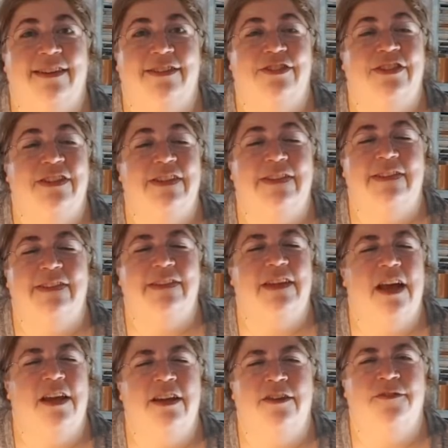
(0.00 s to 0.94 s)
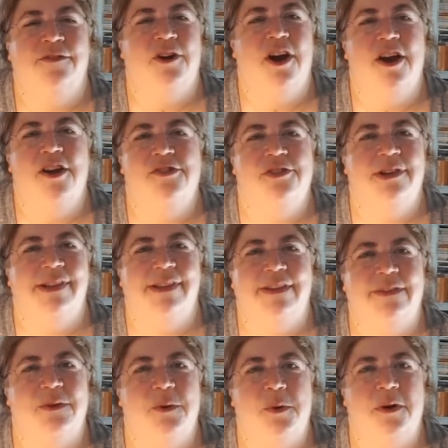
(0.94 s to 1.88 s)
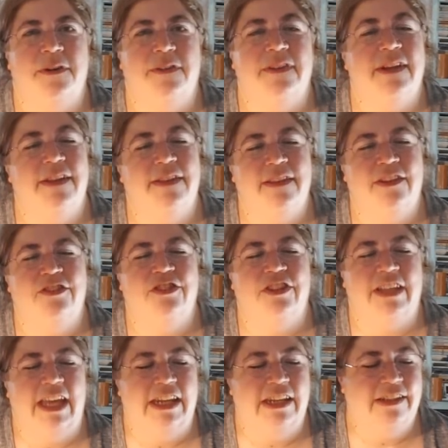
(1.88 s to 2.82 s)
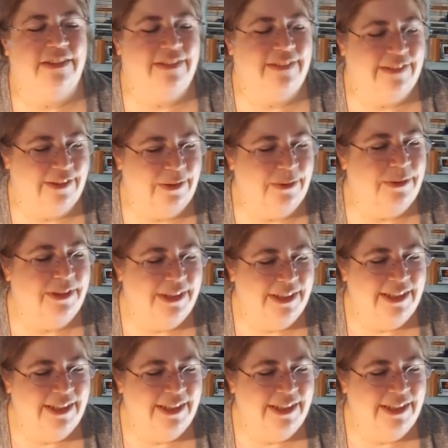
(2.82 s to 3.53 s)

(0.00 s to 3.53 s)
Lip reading: she's gunning for 100 in this course, and I think she'll get it. So